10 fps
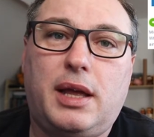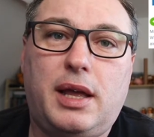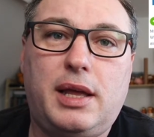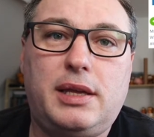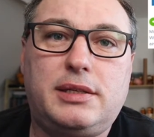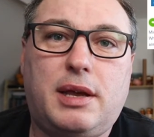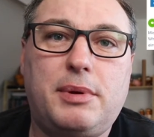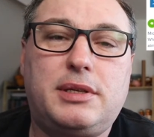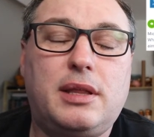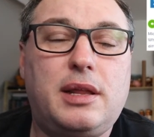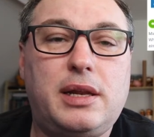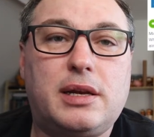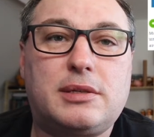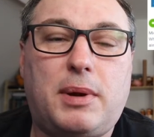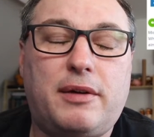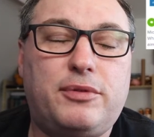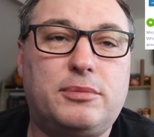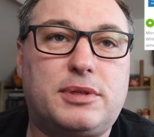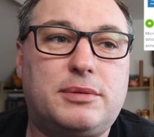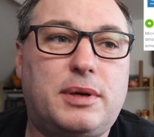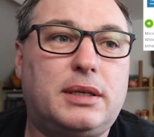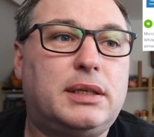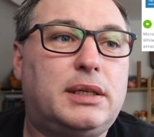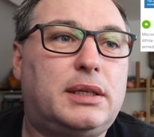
is coming to the Linux platforms as well.